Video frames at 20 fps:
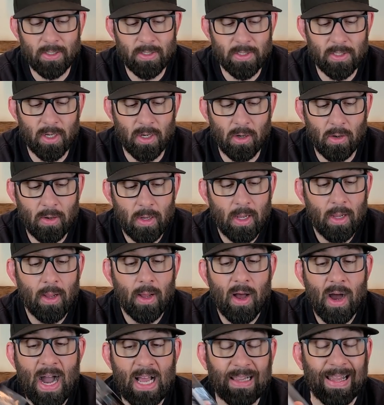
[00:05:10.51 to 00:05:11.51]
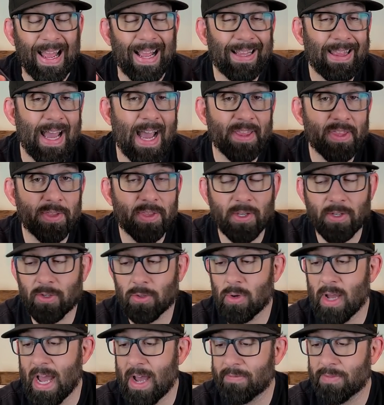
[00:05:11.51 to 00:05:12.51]
So I like that, that they
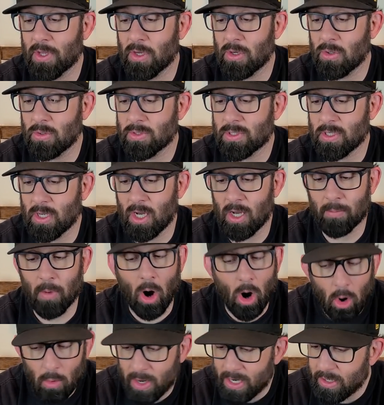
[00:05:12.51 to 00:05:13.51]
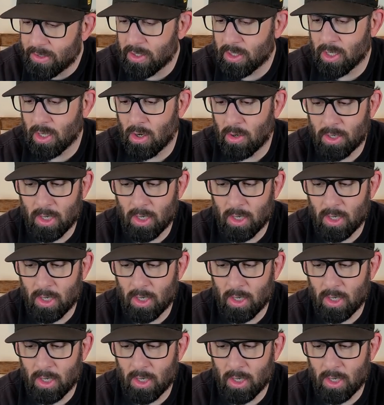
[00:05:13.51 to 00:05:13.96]
do have those um, all ready to go.